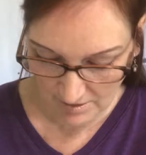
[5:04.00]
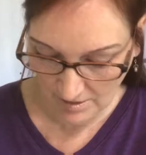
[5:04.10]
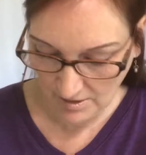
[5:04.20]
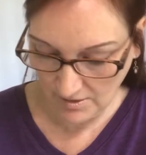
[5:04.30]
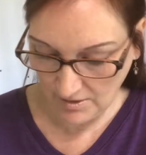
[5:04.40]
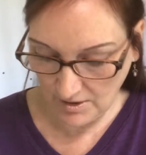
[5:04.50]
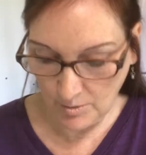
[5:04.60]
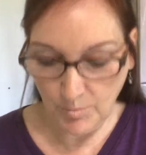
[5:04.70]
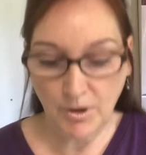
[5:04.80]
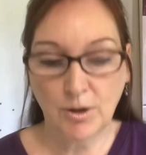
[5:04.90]
There's
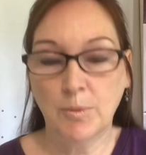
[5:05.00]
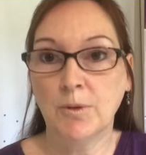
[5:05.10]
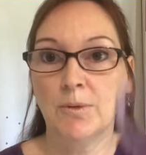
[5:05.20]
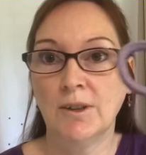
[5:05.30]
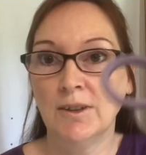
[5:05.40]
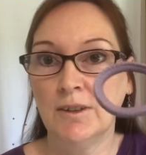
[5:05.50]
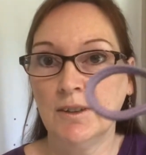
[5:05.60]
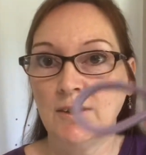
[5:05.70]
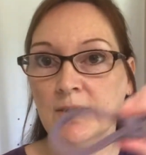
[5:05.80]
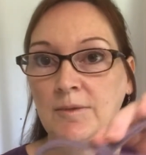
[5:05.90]
a purple one,
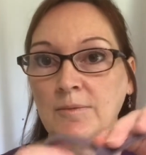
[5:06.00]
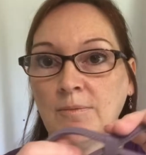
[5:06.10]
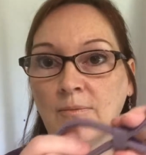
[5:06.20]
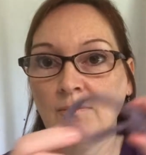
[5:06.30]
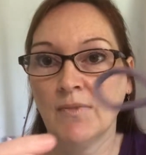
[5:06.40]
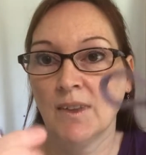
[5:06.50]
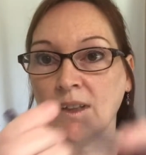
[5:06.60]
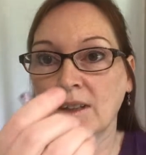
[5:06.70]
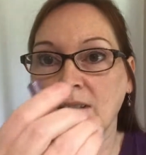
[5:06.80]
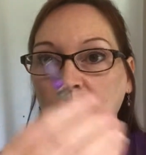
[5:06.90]

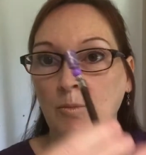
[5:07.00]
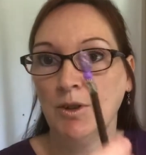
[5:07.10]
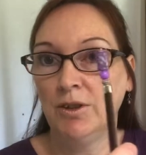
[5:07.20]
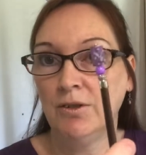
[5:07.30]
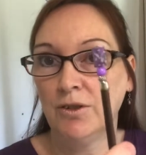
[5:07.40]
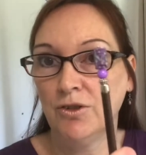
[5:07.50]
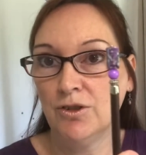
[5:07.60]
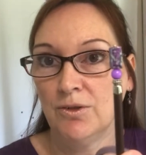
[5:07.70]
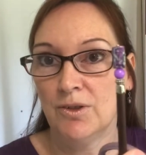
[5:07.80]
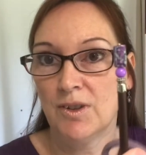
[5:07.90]
but you could
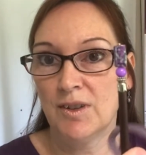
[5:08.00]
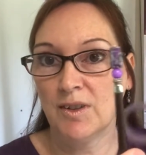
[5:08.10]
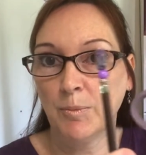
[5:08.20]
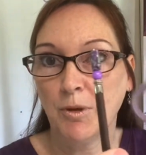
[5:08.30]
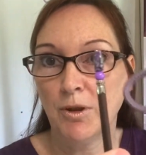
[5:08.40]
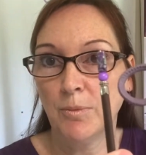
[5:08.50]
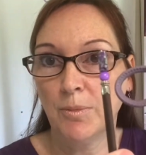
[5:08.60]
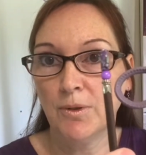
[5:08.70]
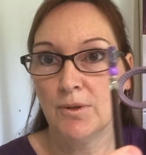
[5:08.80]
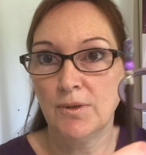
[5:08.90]
choose this
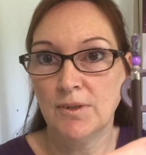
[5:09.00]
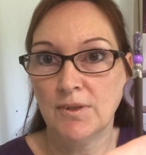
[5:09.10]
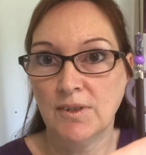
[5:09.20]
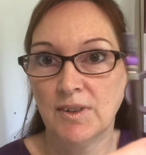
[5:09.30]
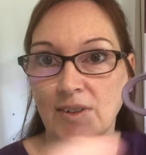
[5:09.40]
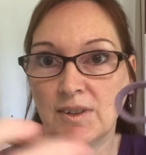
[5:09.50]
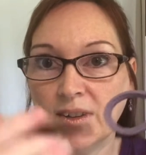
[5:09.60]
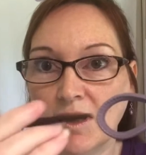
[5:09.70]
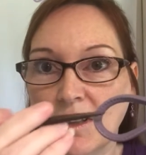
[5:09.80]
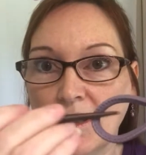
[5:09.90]
purple
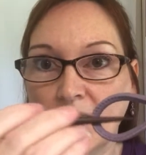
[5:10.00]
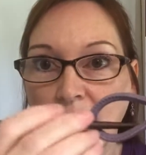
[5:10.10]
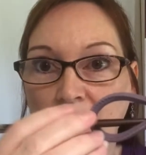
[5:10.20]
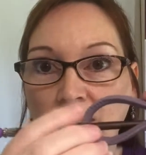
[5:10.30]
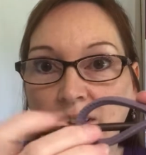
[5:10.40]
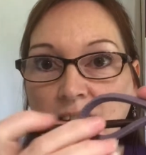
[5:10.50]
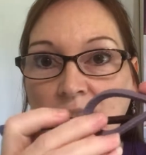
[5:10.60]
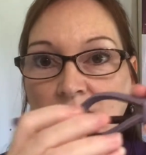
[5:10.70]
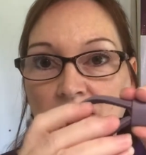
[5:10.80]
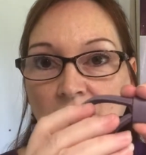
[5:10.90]
stick
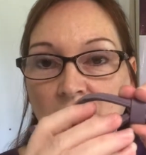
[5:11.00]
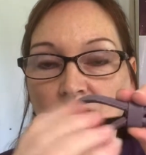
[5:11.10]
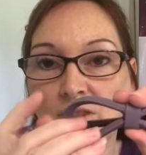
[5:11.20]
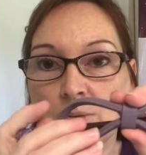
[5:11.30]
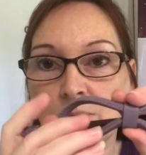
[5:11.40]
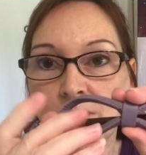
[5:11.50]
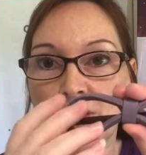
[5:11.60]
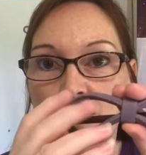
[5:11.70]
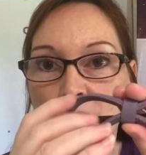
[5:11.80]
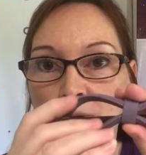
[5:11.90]
instead of the one
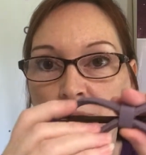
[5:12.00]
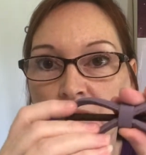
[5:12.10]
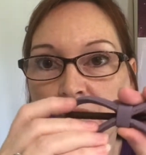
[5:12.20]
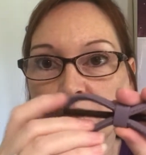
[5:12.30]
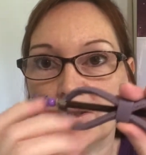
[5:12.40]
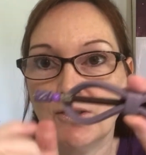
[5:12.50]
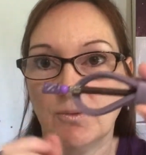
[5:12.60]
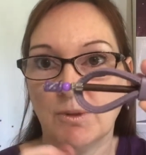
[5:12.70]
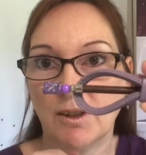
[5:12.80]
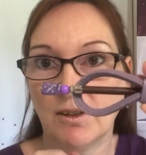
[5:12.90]
that normally goes
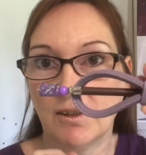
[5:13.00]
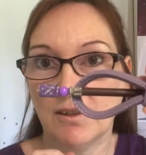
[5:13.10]
with